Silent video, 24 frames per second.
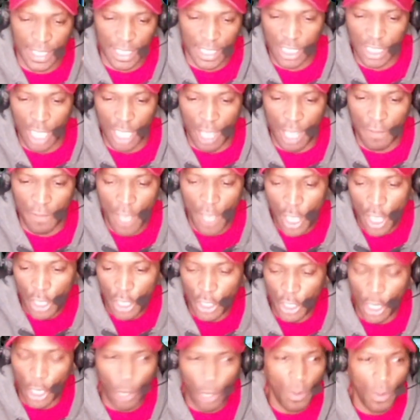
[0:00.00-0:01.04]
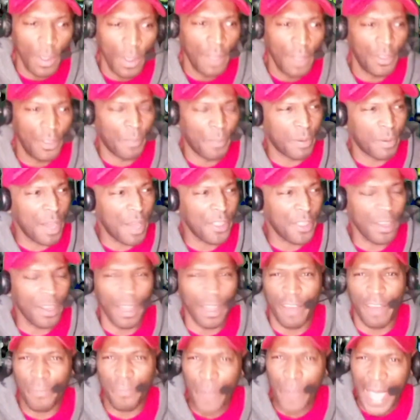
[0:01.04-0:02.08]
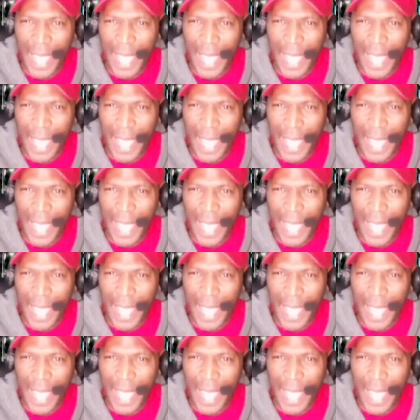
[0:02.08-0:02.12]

and stuff. The brother of